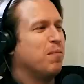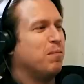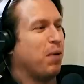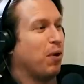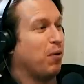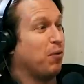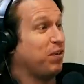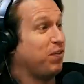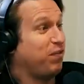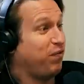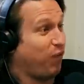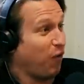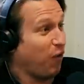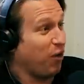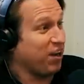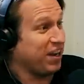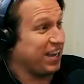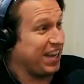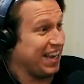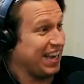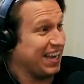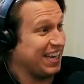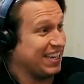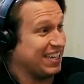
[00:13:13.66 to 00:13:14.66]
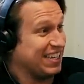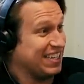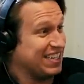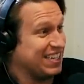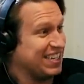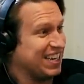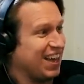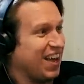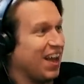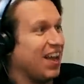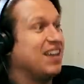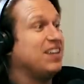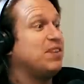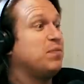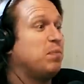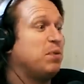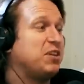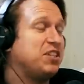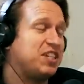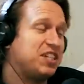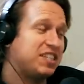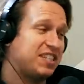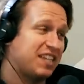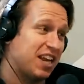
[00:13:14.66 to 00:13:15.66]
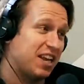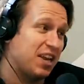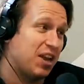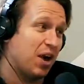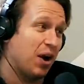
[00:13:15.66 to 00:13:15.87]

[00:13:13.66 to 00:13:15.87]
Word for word: but with four kids, and oh, but she said